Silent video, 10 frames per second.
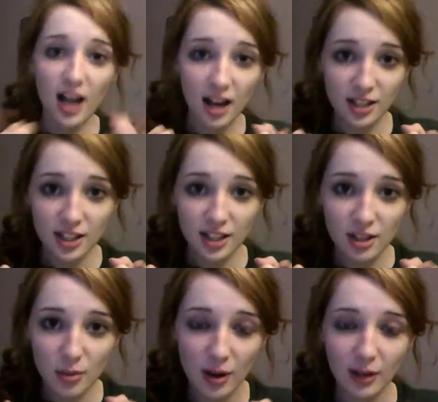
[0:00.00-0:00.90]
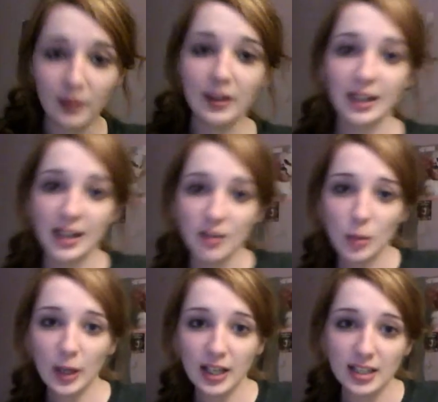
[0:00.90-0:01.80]
I'll see you tomorrow. And
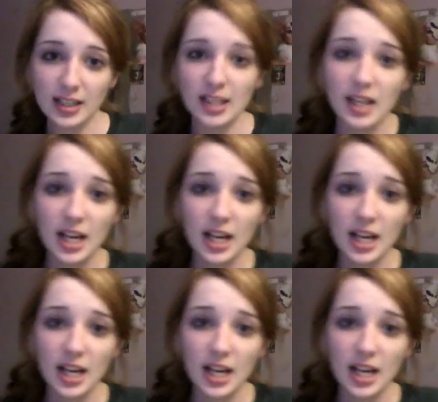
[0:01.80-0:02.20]
everybody else,